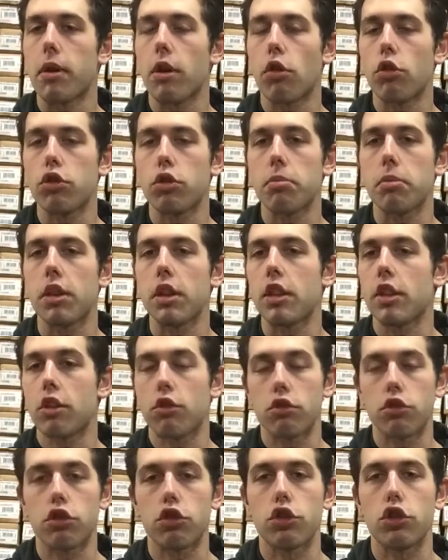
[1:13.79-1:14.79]
but ultimately
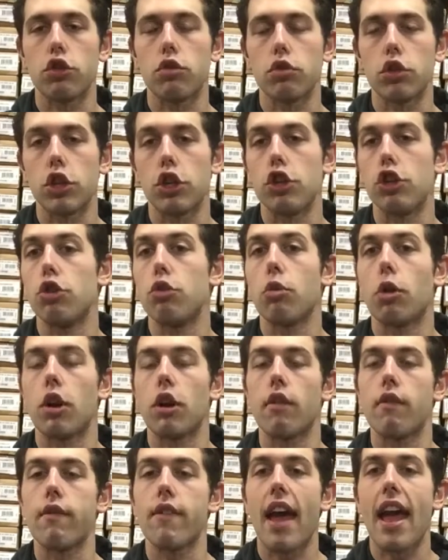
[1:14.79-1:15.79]
they're just using
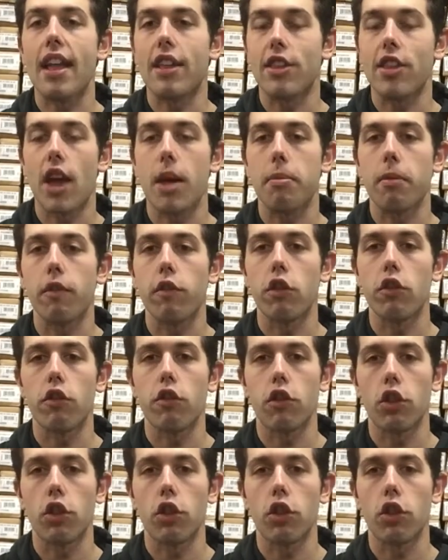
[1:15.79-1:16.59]
newer advanced type of